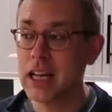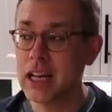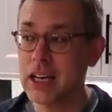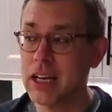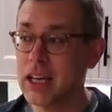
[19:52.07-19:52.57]

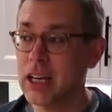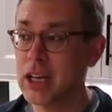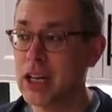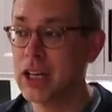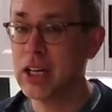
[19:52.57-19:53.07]
2
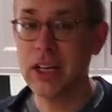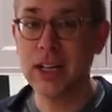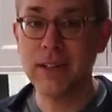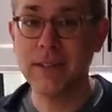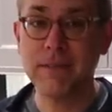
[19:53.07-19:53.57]
doors
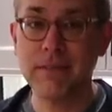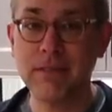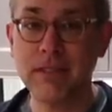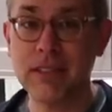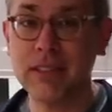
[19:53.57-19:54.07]
down,
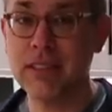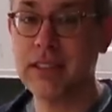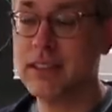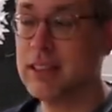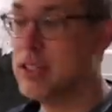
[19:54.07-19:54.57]
they're laughing and